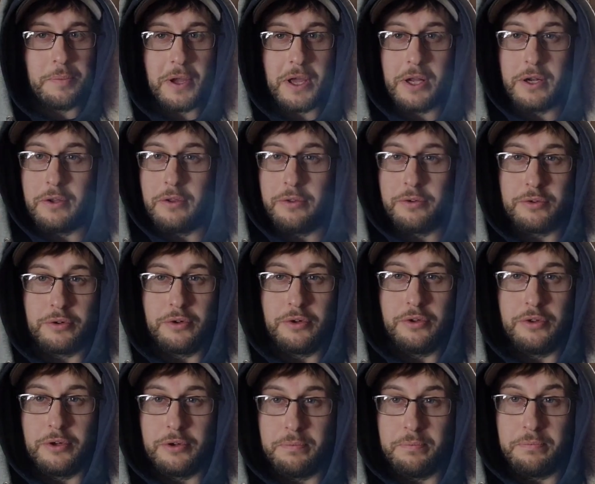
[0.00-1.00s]
pin through
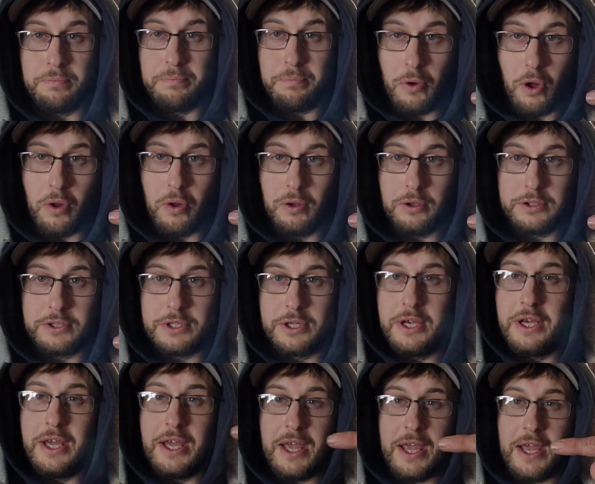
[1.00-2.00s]
the bolt
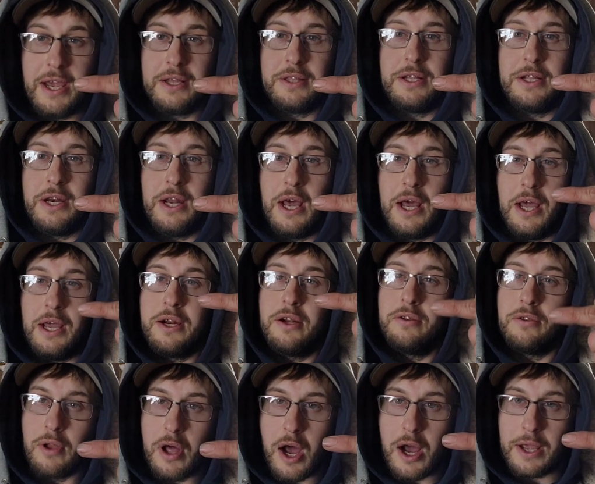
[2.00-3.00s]
and the nut,
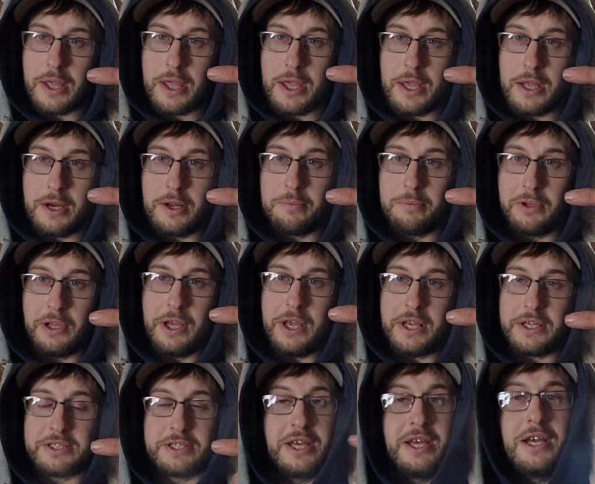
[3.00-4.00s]
locking it in
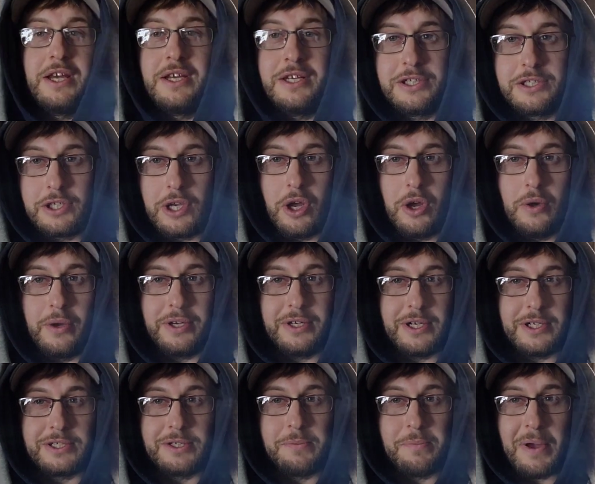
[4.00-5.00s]
place so it
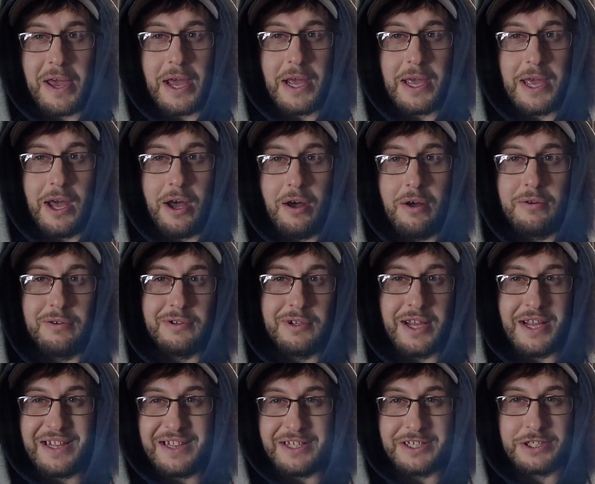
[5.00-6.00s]
doesn't back out
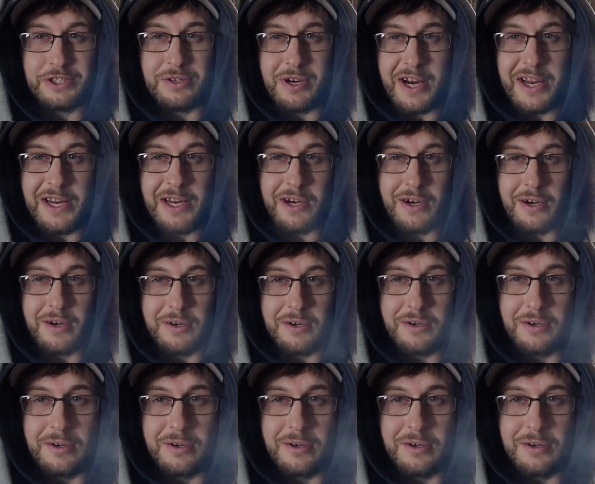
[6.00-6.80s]
like this right here.